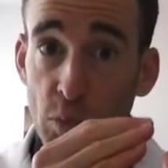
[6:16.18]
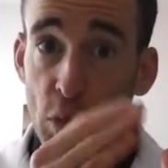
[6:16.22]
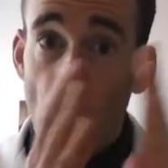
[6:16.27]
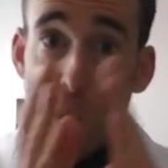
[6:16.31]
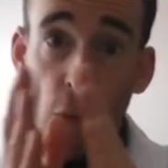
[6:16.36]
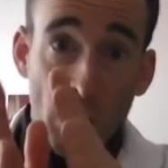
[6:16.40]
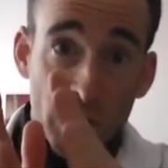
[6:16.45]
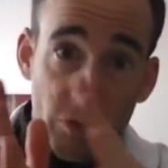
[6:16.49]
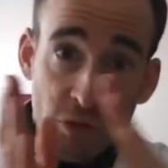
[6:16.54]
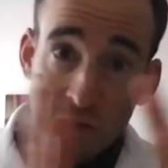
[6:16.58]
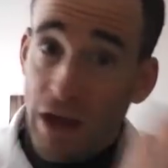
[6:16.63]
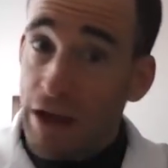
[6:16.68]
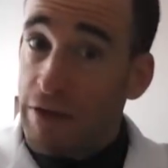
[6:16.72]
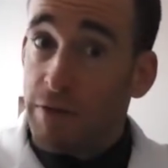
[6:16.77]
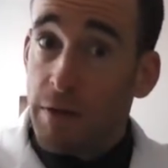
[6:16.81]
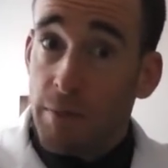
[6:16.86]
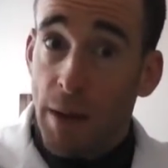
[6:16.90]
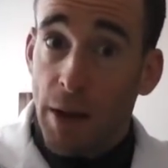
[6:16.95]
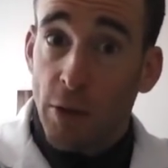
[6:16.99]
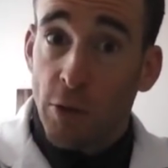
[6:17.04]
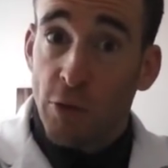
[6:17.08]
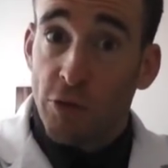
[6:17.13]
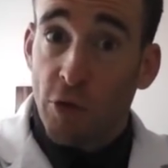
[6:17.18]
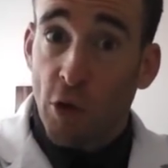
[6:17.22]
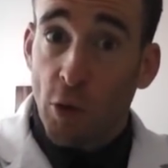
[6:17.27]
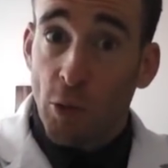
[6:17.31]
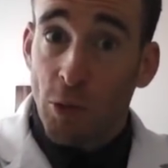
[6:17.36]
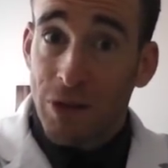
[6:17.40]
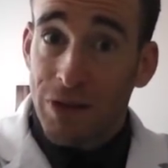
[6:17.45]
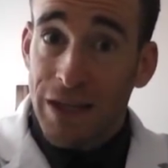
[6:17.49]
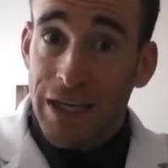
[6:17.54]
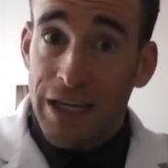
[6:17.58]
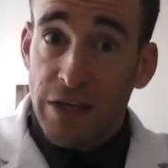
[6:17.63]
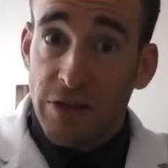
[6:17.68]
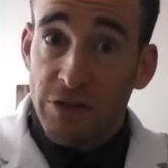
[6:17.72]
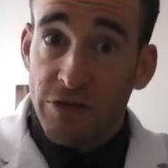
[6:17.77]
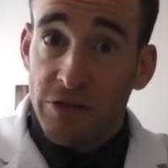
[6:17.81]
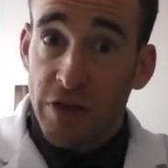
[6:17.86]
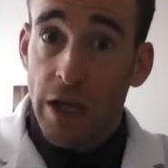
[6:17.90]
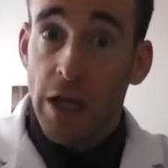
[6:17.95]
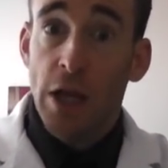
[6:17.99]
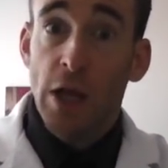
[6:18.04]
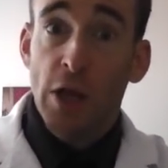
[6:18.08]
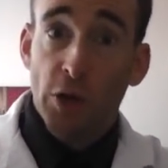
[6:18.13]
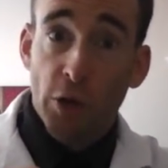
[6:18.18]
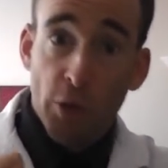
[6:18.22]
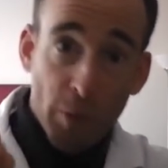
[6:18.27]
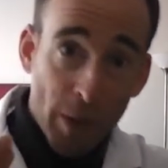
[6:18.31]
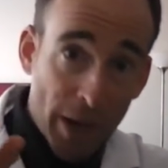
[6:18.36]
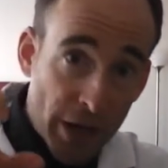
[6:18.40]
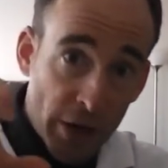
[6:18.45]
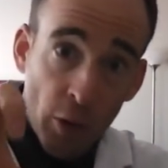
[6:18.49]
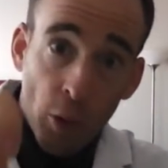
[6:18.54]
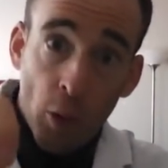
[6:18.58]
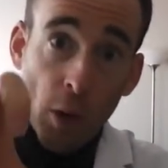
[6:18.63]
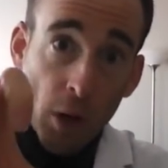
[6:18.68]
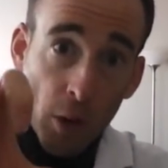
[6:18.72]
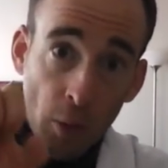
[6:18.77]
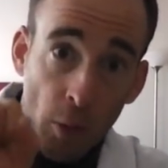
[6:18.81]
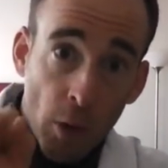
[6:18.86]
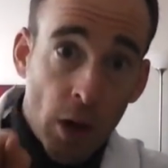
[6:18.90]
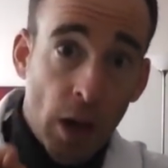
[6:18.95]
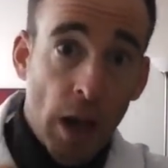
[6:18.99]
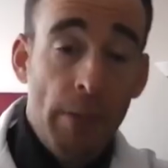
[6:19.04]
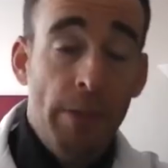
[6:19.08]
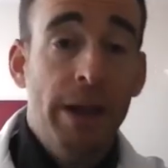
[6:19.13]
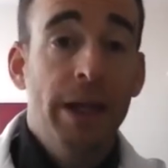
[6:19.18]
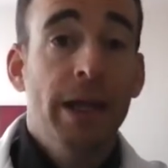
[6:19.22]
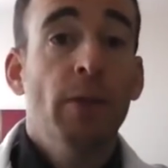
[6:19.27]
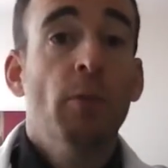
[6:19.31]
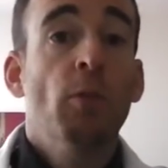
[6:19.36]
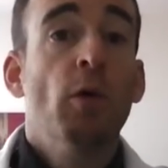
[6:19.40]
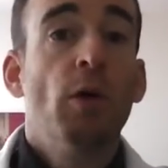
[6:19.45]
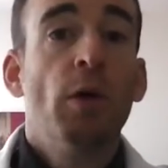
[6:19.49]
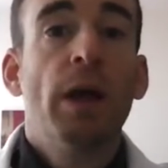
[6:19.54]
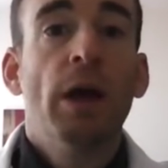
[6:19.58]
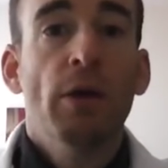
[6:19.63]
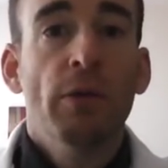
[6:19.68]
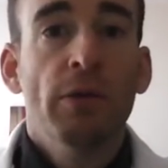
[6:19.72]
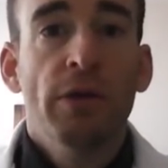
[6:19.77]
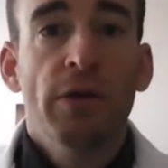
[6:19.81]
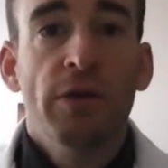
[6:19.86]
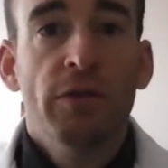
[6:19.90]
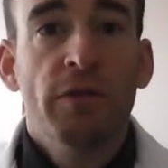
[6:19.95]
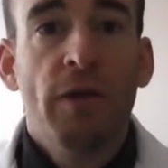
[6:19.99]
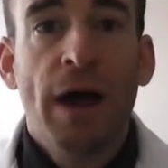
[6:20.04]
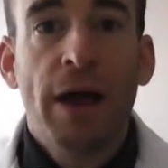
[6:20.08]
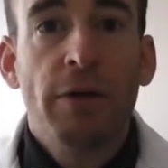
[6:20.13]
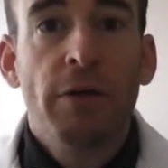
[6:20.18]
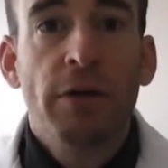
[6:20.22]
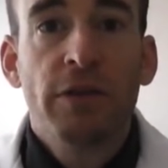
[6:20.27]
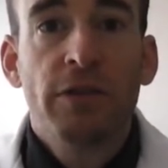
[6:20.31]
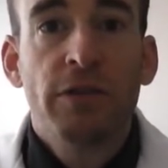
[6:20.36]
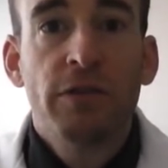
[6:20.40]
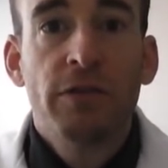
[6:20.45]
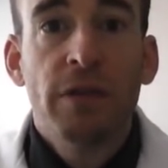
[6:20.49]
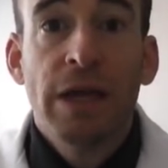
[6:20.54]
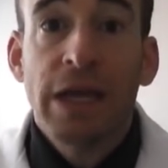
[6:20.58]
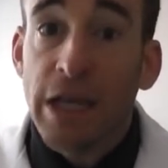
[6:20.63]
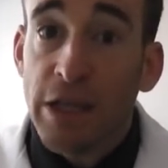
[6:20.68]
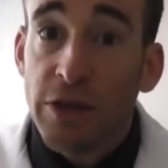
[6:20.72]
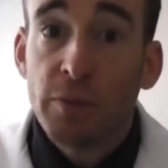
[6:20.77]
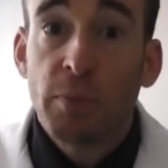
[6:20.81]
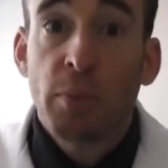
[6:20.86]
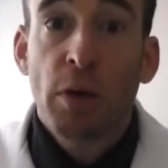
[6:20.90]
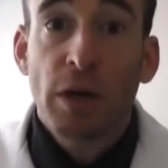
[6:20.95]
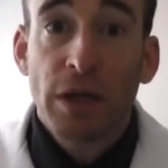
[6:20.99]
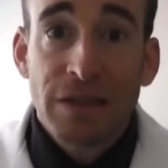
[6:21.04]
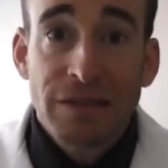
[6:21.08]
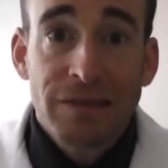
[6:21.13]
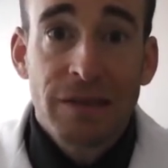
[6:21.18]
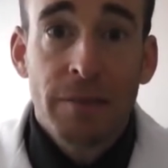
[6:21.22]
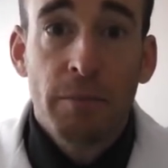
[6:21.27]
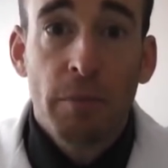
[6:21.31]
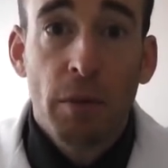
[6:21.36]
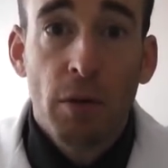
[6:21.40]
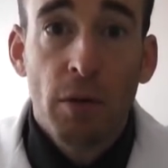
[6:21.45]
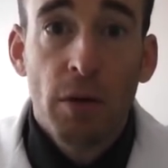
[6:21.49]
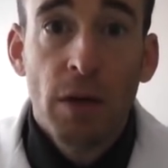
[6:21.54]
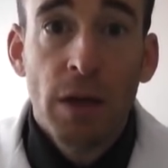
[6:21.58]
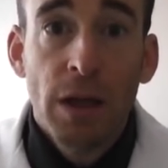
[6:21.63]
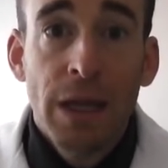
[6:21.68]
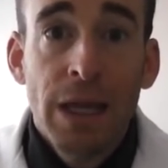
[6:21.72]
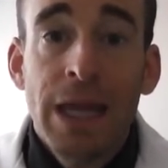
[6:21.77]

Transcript: once those heavy metals are released, the oregano oil will come in and will kill this virus. It's pretty simple.